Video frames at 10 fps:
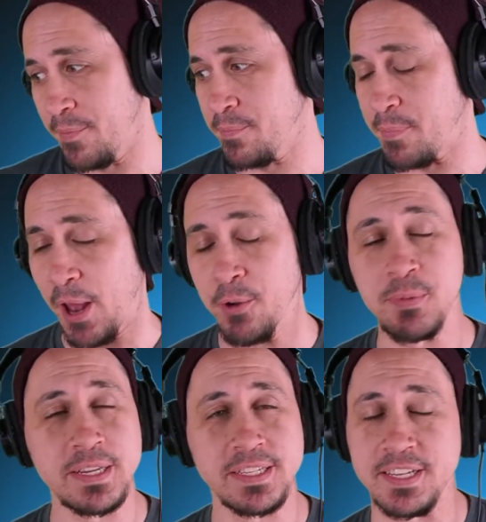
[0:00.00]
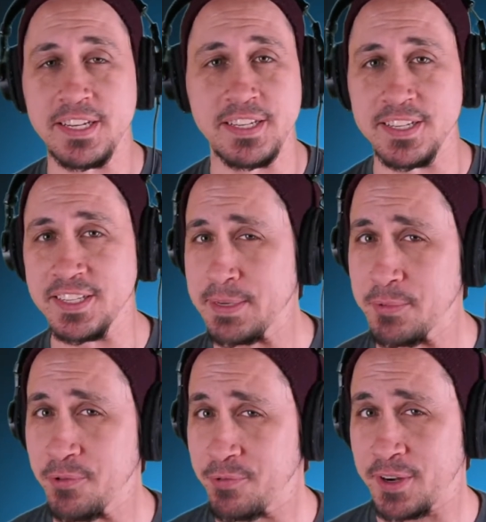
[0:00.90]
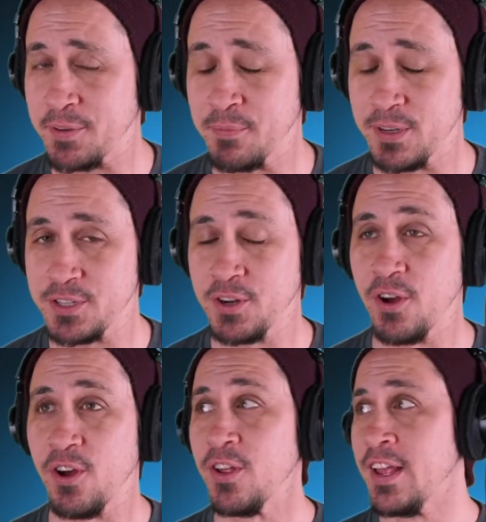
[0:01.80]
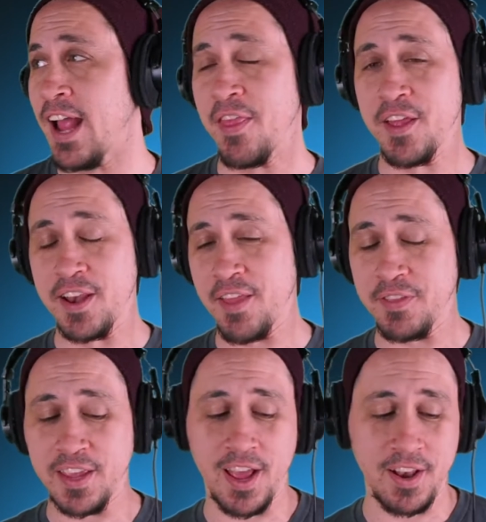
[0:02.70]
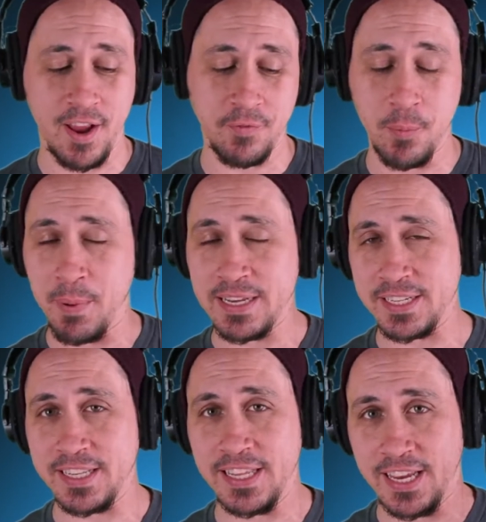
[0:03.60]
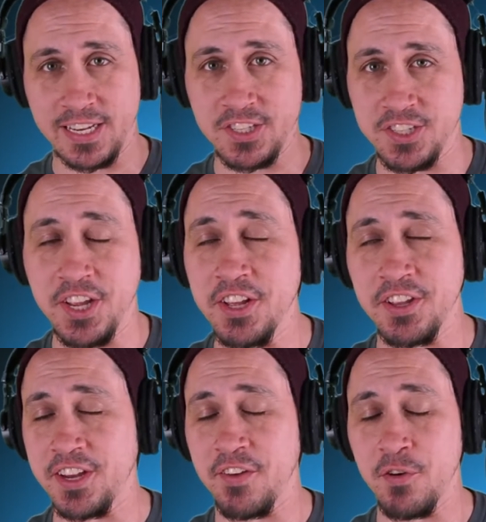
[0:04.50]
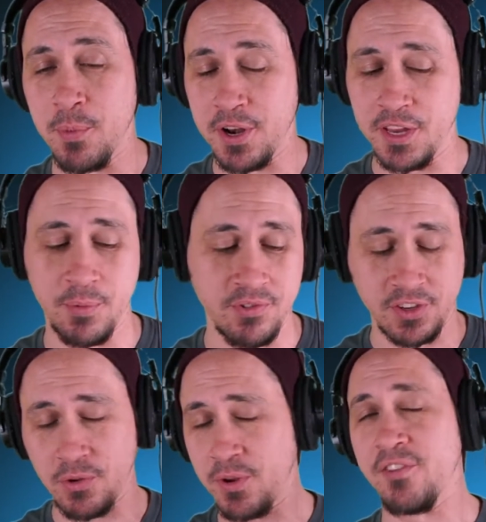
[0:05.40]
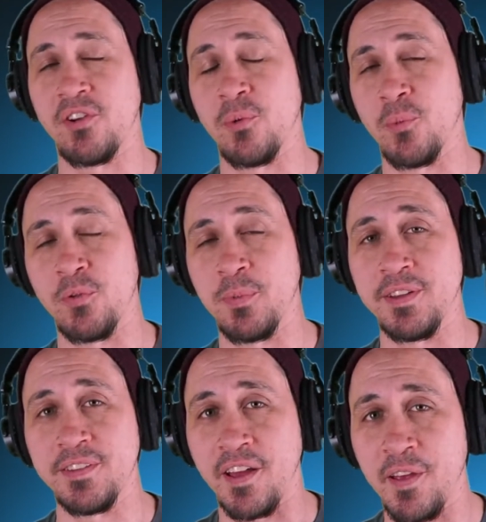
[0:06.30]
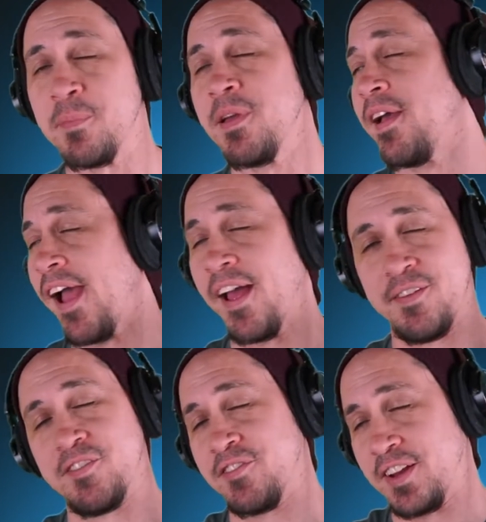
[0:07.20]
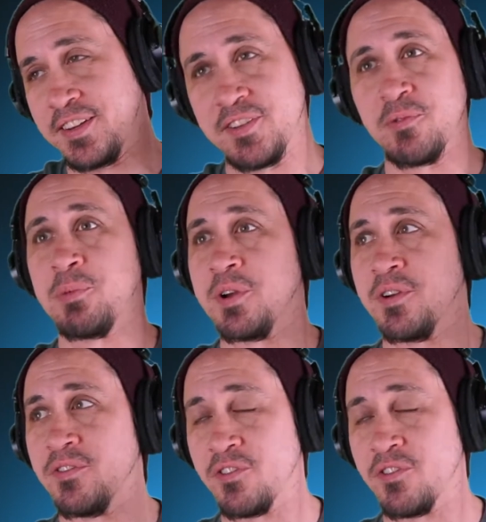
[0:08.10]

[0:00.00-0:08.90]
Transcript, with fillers: Battle Beast, and it didn't seem to affect him much at all. And then at the end, after basically, like, just killing everybody, he was like, you guys aren't worth my time, and just, like, disappeared.